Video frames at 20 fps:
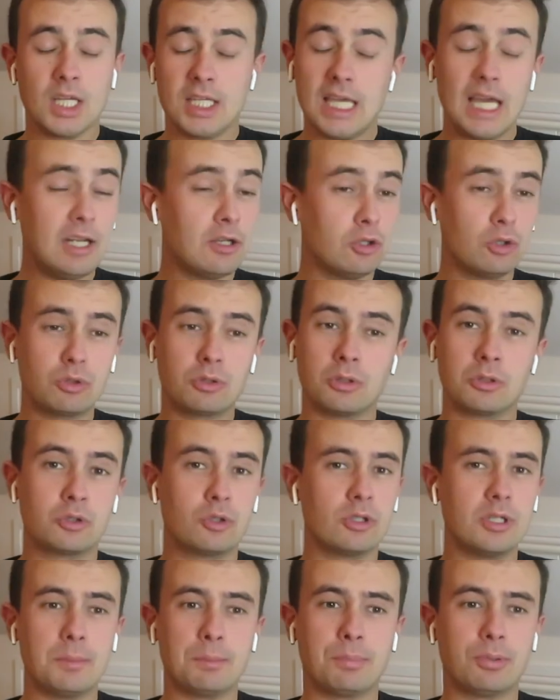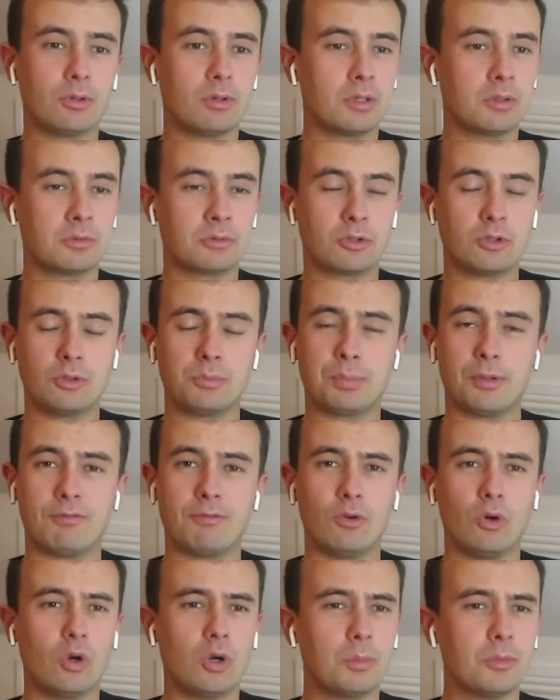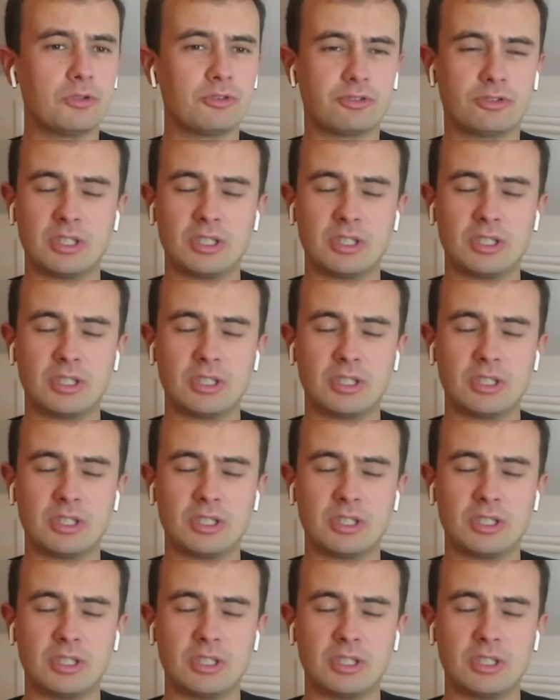Yeah, look, a good performance.